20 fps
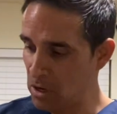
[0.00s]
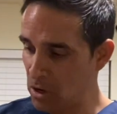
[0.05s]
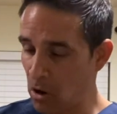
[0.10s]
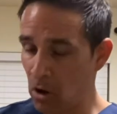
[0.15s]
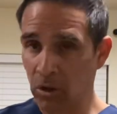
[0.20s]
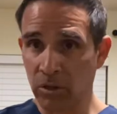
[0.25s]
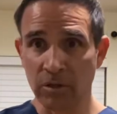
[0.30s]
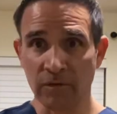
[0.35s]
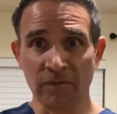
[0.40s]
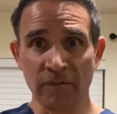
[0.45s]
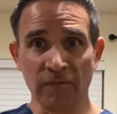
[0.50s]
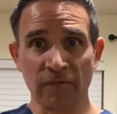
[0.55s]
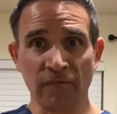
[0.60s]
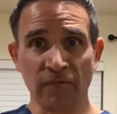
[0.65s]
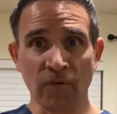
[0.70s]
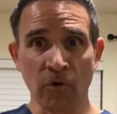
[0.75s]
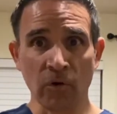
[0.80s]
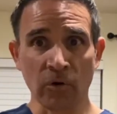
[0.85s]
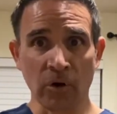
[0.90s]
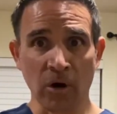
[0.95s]
all of the
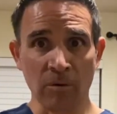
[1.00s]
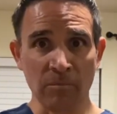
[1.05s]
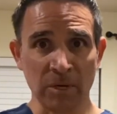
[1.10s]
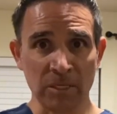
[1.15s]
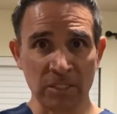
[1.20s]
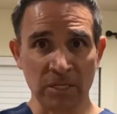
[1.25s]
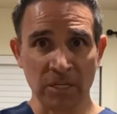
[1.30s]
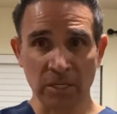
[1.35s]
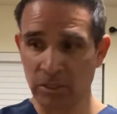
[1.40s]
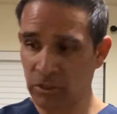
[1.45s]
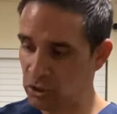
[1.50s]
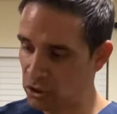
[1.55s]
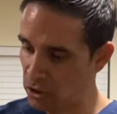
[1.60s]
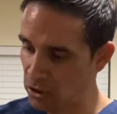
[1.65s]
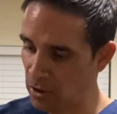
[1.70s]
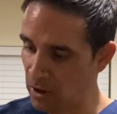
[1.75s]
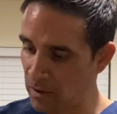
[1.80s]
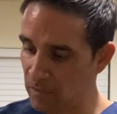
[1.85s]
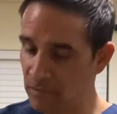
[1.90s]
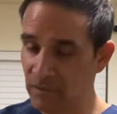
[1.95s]
forearm
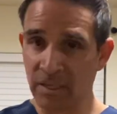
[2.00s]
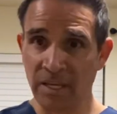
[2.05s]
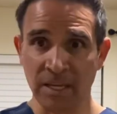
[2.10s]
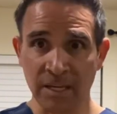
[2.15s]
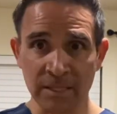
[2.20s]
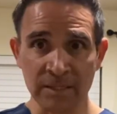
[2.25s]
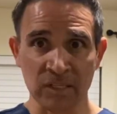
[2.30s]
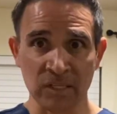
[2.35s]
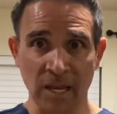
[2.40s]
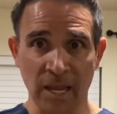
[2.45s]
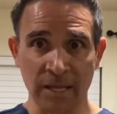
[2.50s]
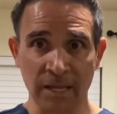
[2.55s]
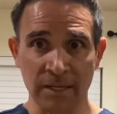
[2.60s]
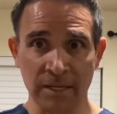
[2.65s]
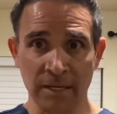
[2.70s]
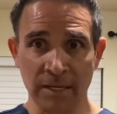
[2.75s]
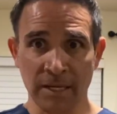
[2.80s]
musculature on the inside.